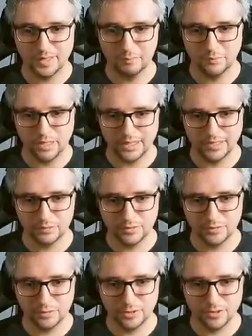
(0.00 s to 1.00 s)
I buy a
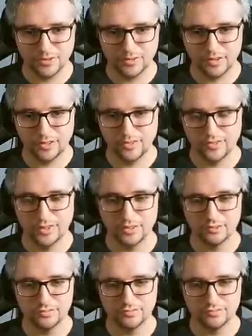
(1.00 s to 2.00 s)
reward instead
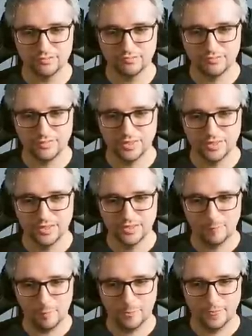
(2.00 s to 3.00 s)
of
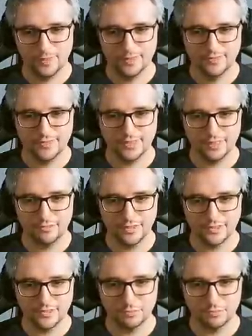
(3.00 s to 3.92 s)
saving